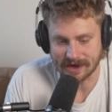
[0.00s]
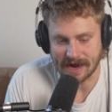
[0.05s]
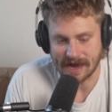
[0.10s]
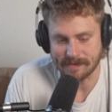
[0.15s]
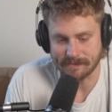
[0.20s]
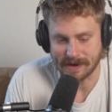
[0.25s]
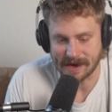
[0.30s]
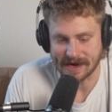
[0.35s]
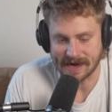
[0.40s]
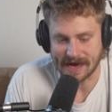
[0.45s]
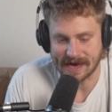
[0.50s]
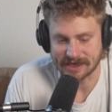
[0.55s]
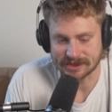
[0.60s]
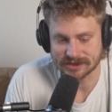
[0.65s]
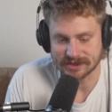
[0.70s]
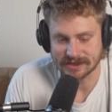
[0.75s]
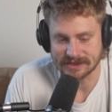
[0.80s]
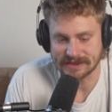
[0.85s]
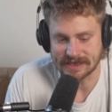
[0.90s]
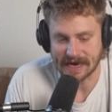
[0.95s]
I might
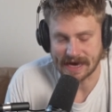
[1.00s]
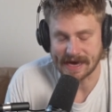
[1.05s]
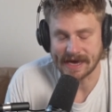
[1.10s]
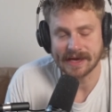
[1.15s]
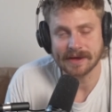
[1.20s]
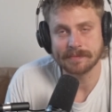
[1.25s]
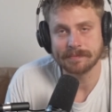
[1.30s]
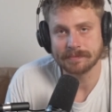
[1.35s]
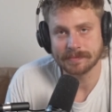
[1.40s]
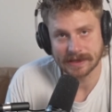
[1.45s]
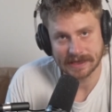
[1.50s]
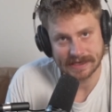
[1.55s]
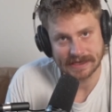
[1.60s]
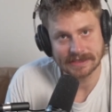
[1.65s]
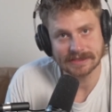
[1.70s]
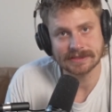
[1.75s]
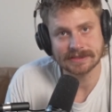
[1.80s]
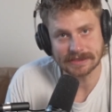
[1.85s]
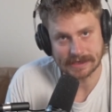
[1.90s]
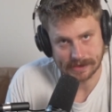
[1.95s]
actually die.
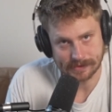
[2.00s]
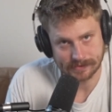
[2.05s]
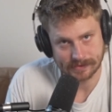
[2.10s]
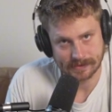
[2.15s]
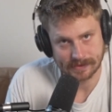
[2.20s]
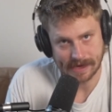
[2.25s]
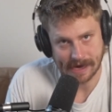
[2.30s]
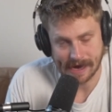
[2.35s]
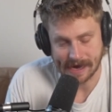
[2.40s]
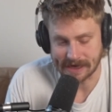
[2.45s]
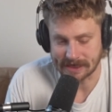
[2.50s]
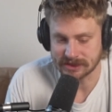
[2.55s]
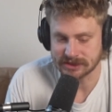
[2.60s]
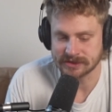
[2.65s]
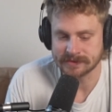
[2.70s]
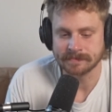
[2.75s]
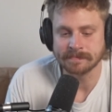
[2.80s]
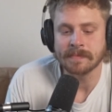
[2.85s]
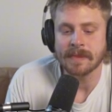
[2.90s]
Please don't, Ash.